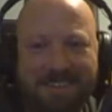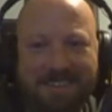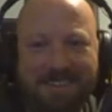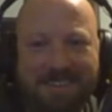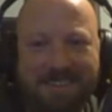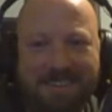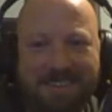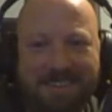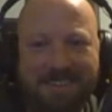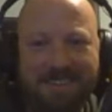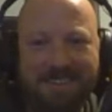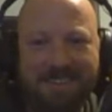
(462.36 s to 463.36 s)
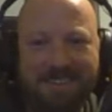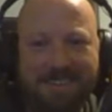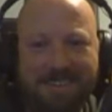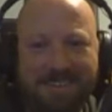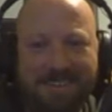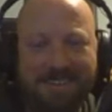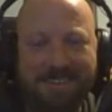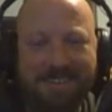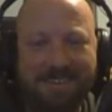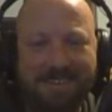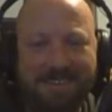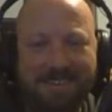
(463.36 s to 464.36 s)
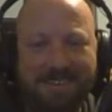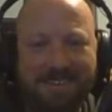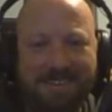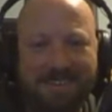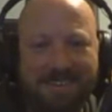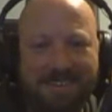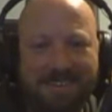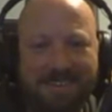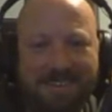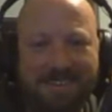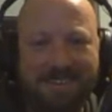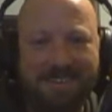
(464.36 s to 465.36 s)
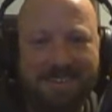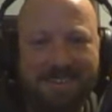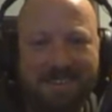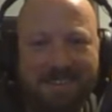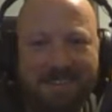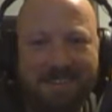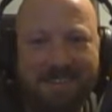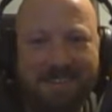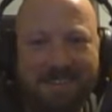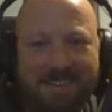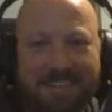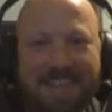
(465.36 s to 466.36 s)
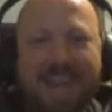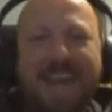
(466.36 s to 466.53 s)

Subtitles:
No words are spoken by the person on screen.